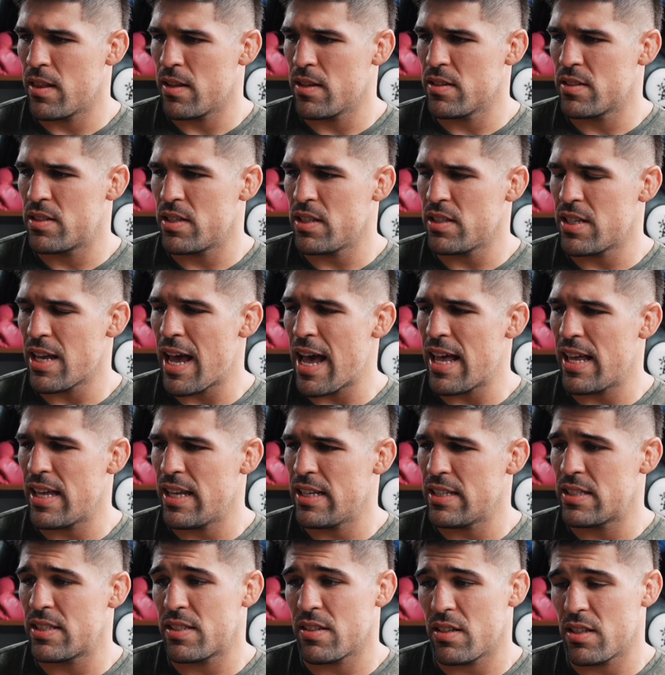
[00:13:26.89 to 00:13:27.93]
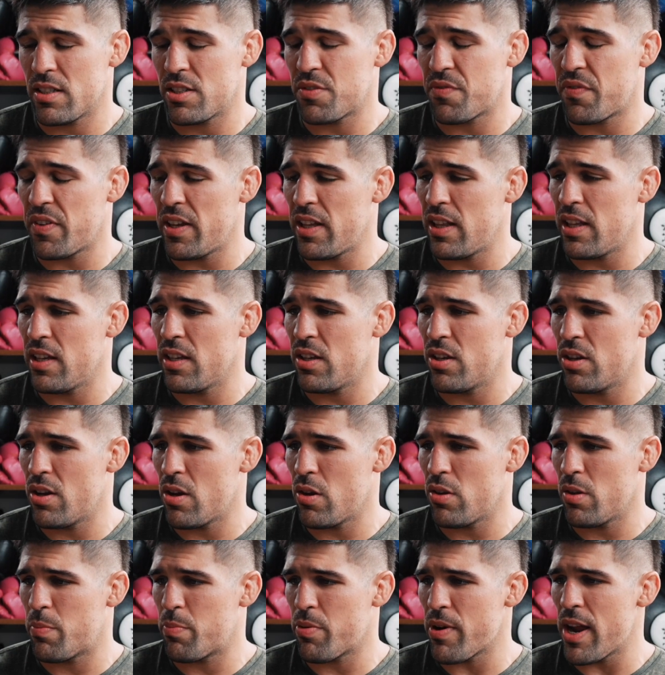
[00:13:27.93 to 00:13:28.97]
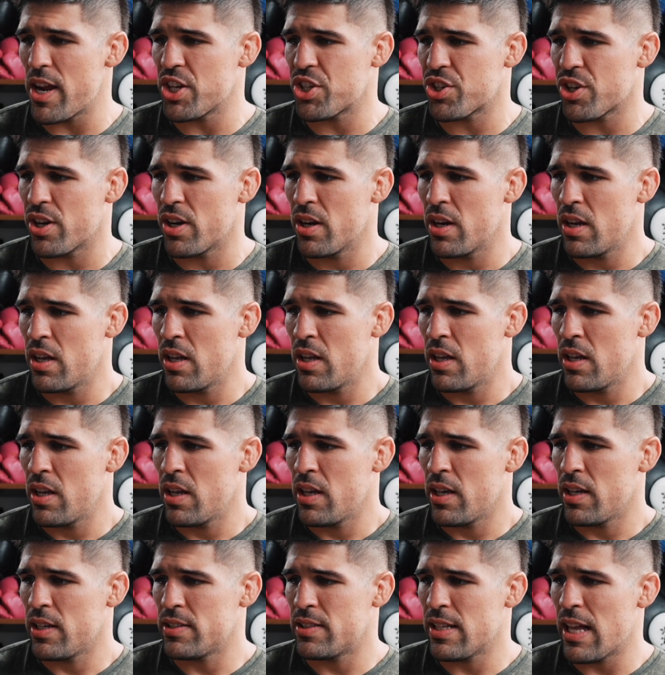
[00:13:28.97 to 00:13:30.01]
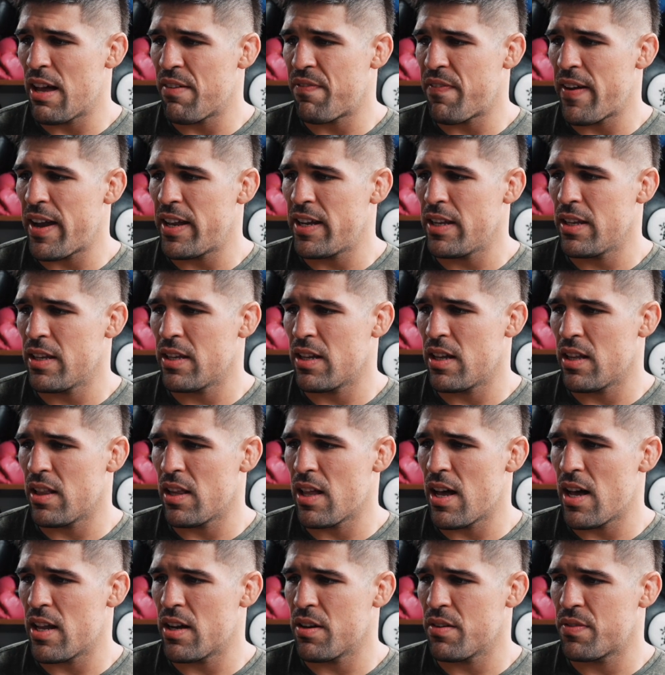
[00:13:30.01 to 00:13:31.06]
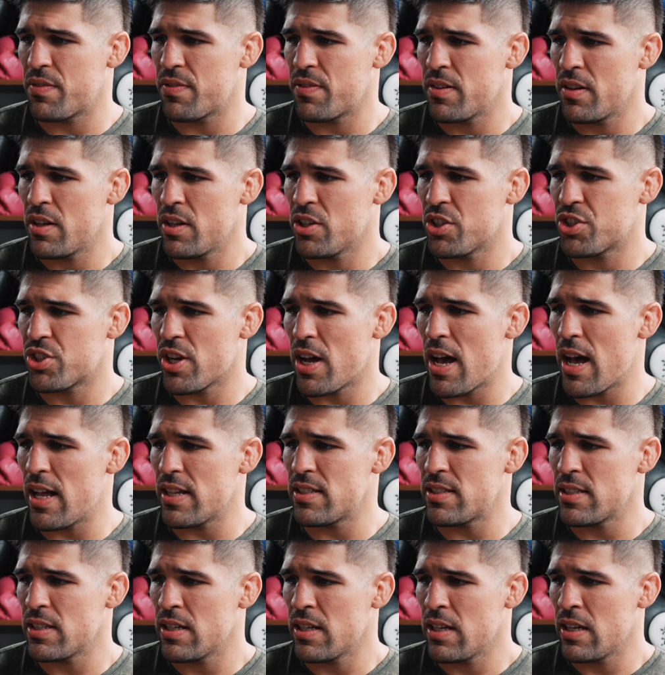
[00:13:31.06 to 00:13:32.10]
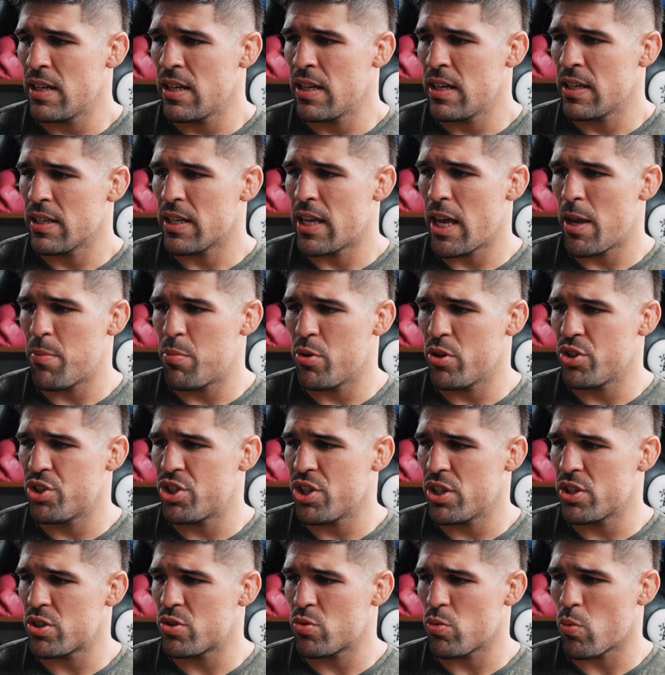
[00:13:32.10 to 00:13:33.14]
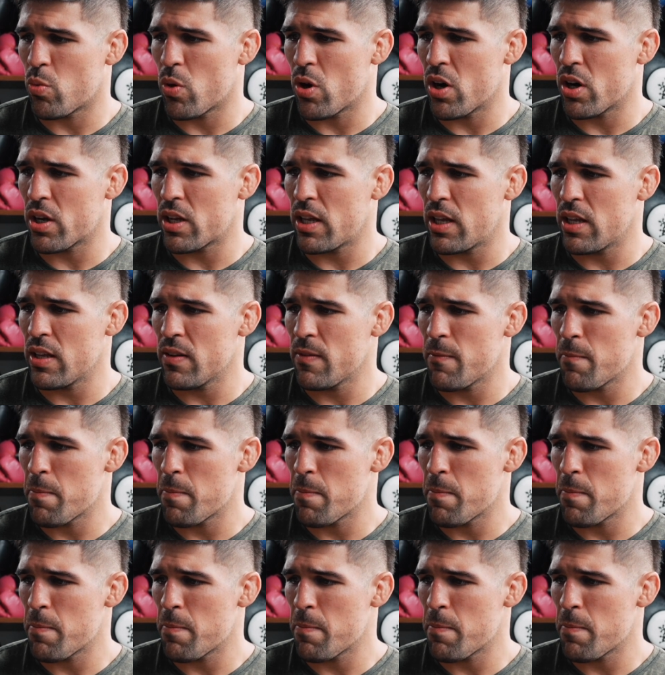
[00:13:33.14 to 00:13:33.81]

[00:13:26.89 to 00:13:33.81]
Laziz is feeling, you know, the pressure. He's not finding a lot of shots. Gabriel is just working.